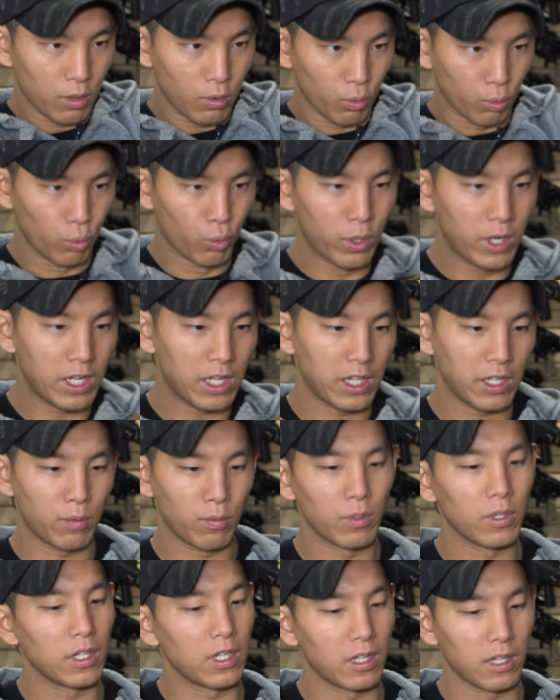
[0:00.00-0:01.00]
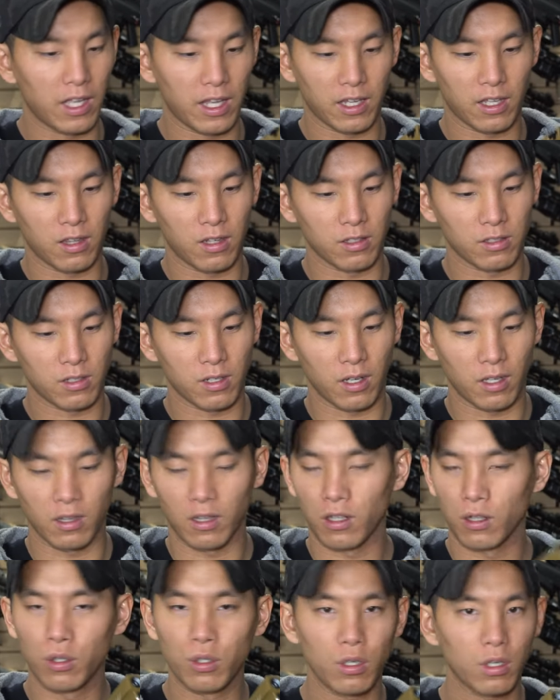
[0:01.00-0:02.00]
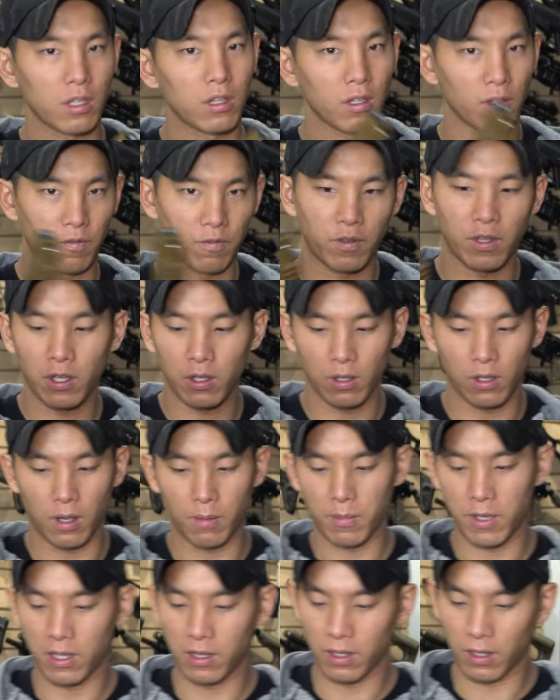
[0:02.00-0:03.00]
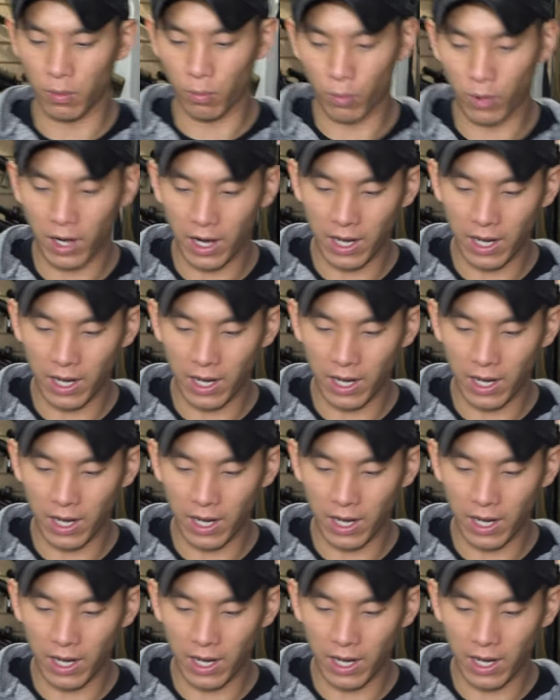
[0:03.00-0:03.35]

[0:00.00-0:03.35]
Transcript: really, really liking this gun. The look and the feel, I mean, when